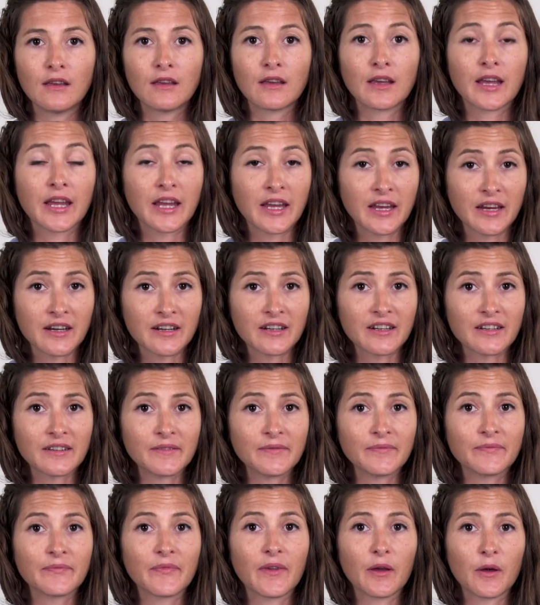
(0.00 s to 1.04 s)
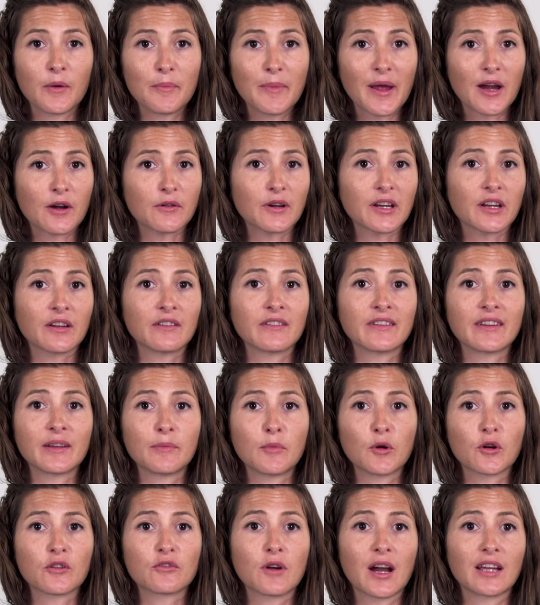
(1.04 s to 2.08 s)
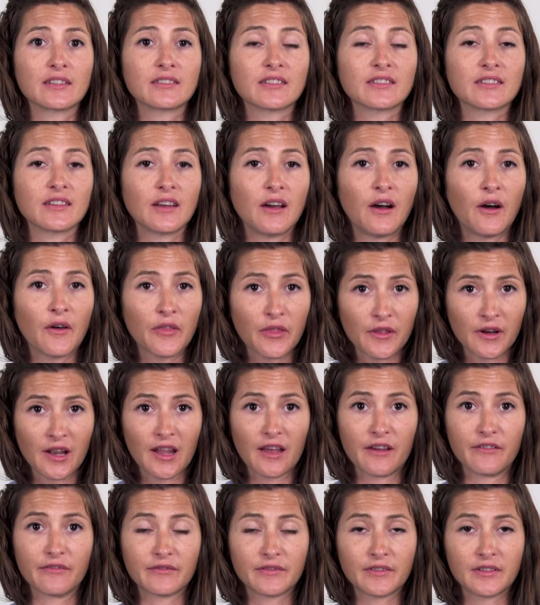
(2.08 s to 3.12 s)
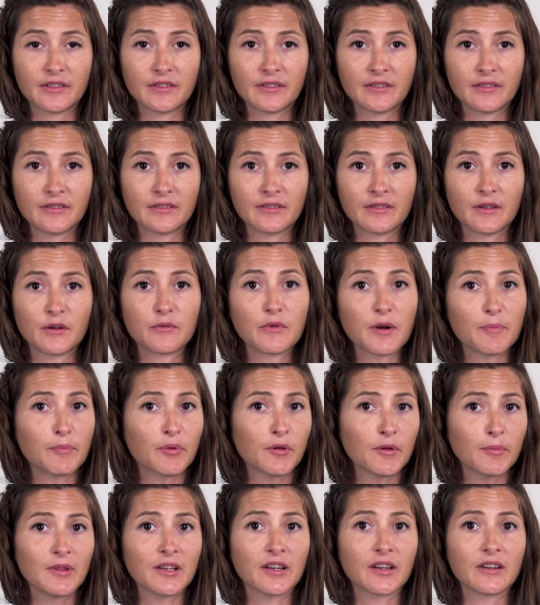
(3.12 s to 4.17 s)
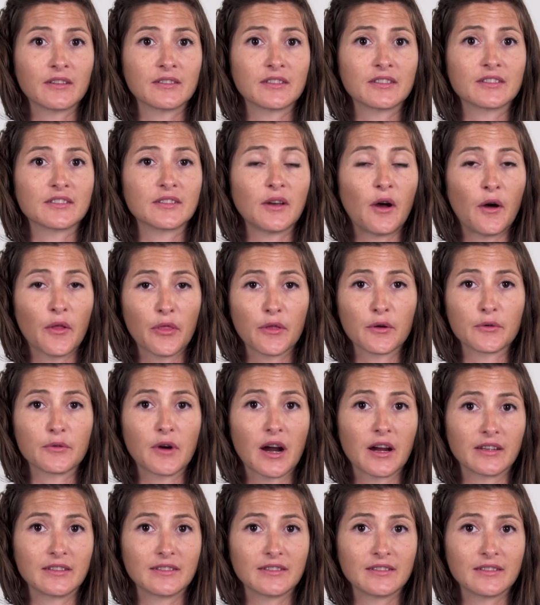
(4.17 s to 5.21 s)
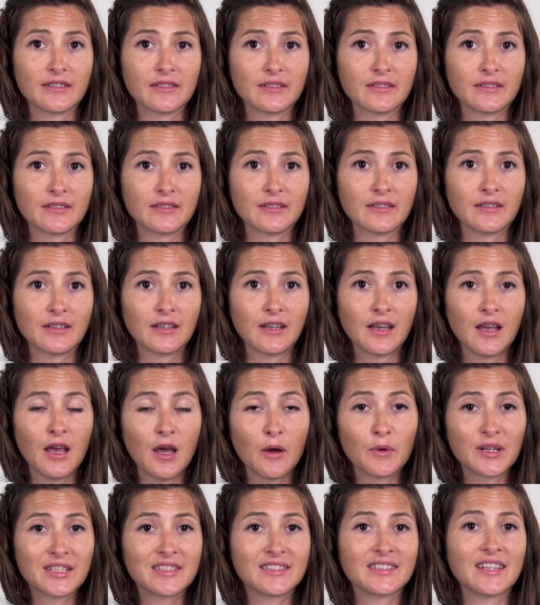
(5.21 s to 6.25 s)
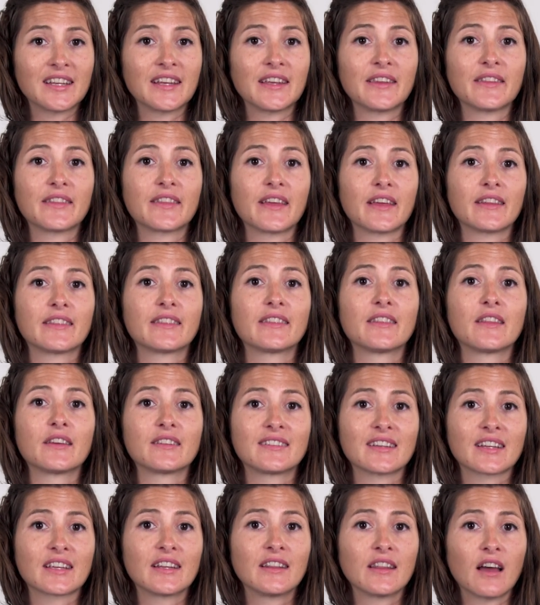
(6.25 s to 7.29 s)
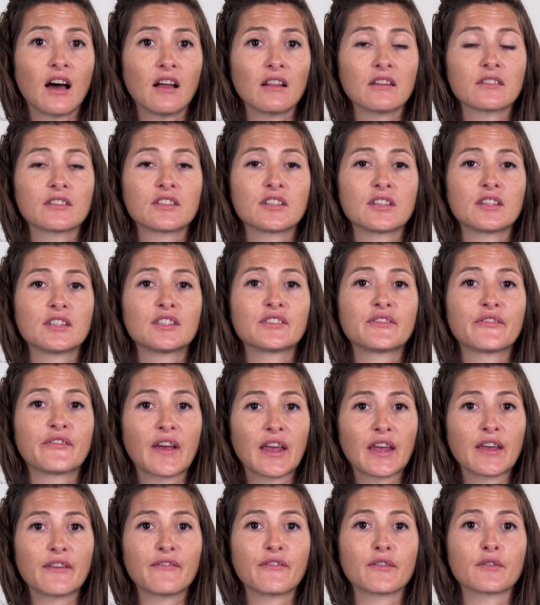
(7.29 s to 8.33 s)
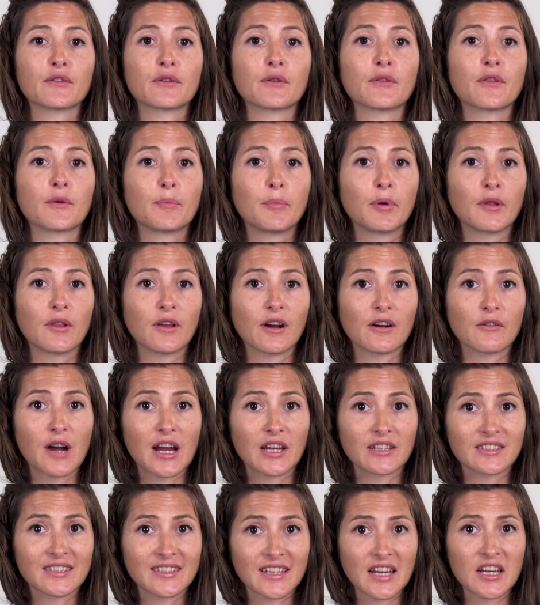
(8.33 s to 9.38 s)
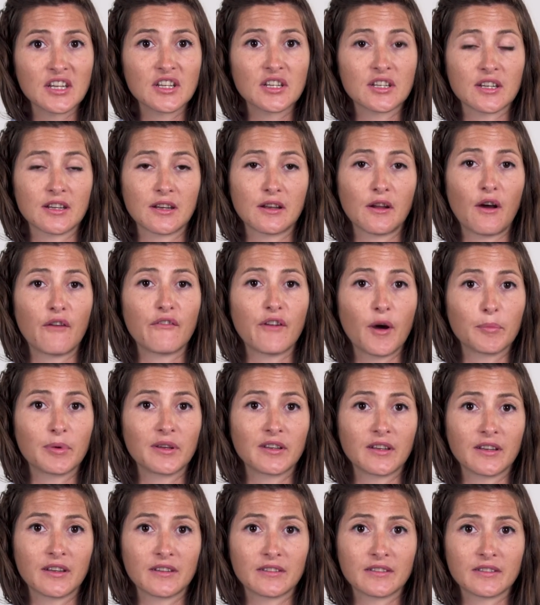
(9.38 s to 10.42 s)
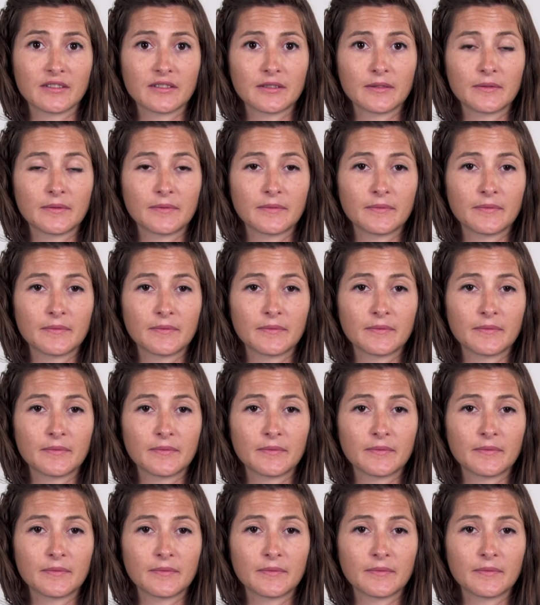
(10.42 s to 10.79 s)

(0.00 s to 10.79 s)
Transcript: Here, American Democrats on the left, Republicans on the right. We see that the technologies favor the polarization of opinions.